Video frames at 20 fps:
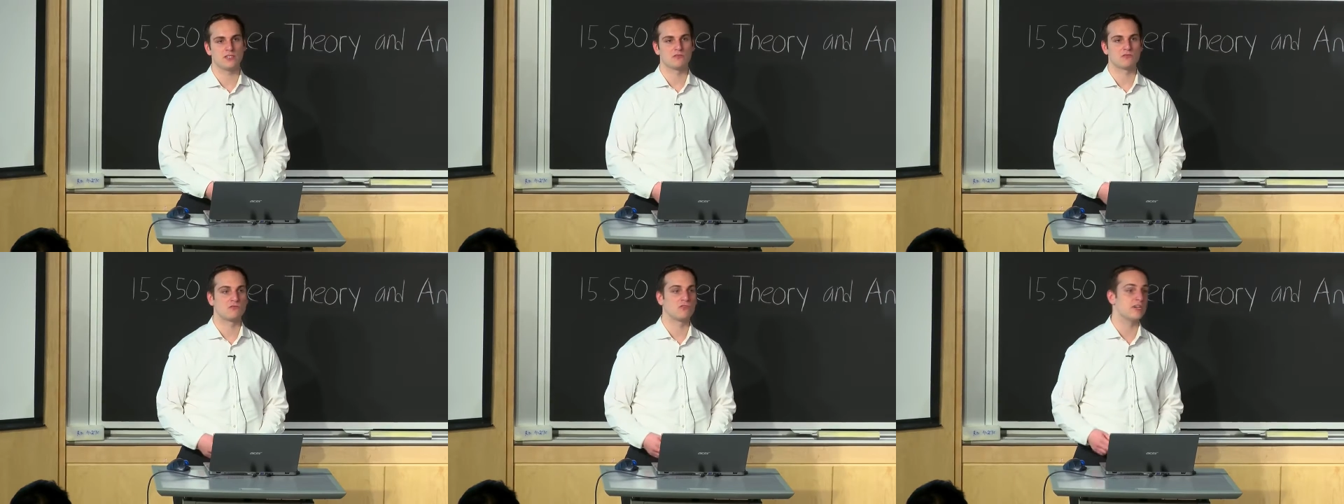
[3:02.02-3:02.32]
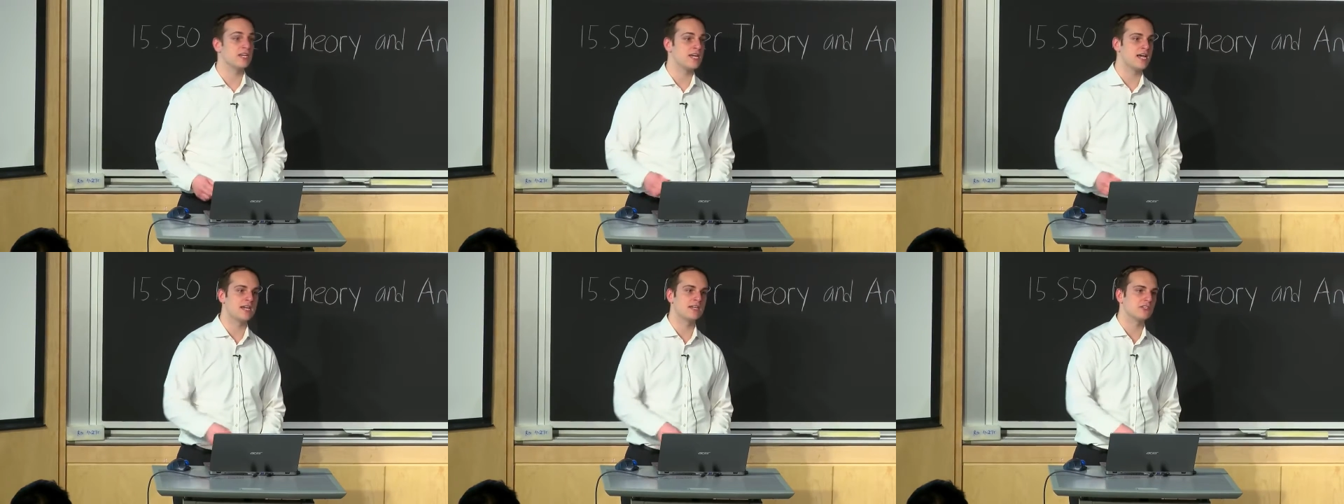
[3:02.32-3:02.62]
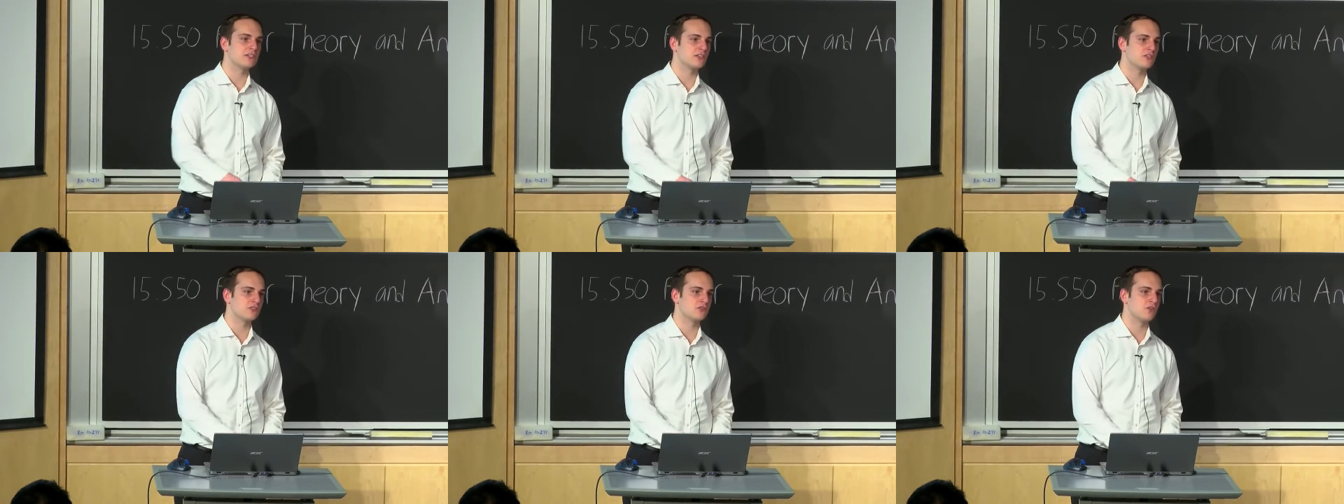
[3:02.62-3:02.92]
to
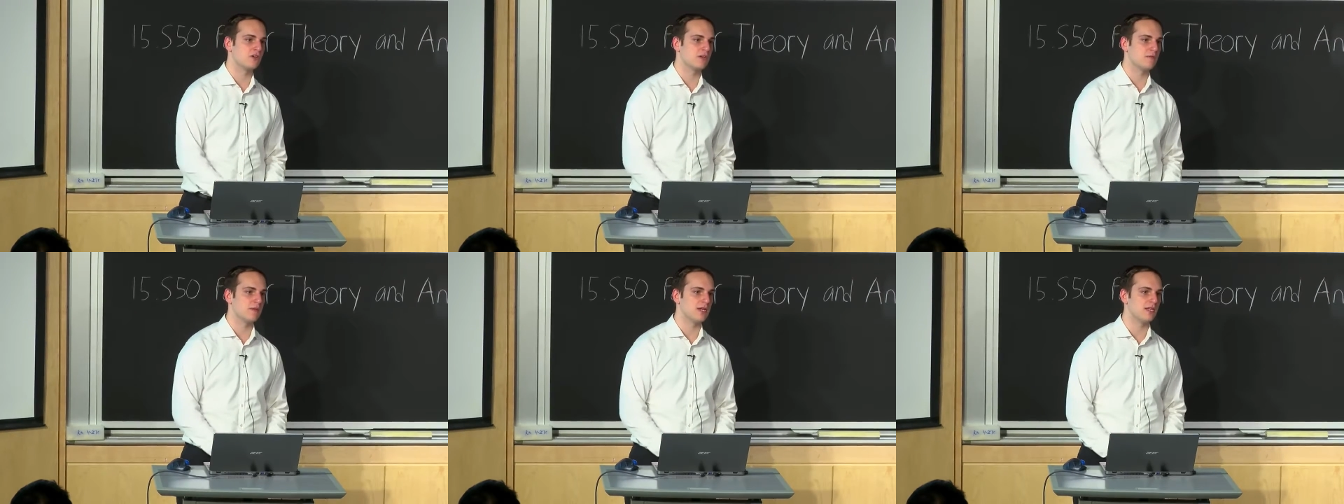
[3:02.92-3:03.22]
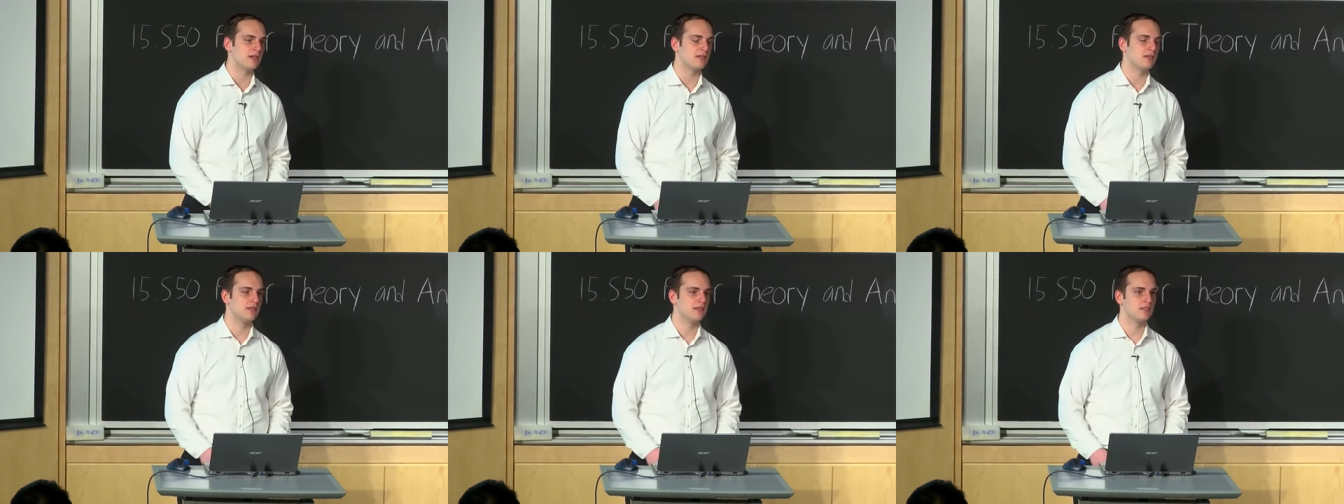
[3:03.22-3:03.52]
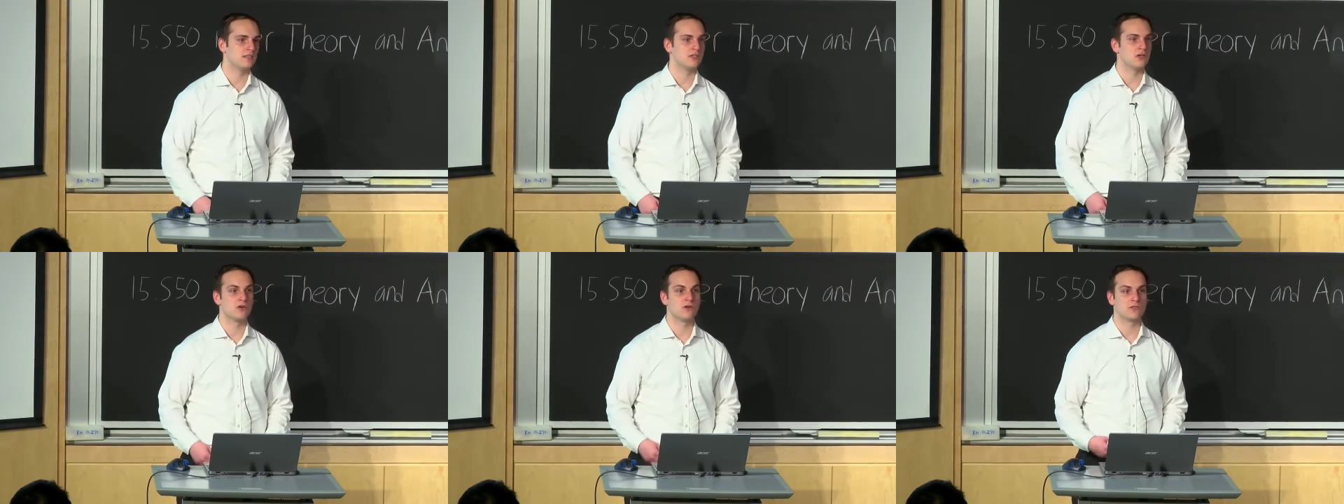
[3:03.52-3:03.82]
re-enter a tournament.
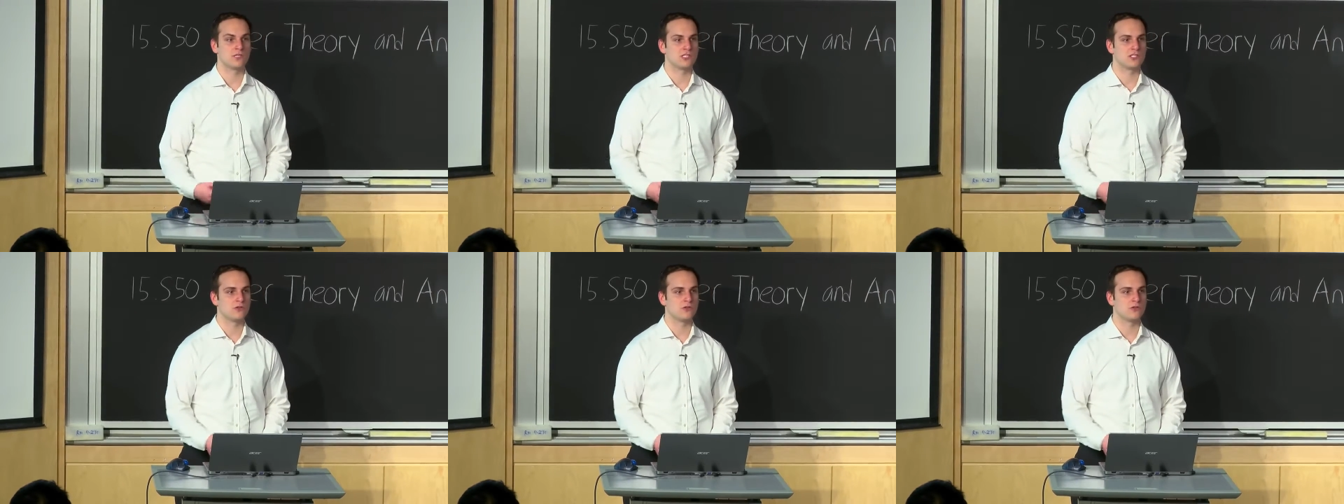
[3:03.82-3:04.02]
Your only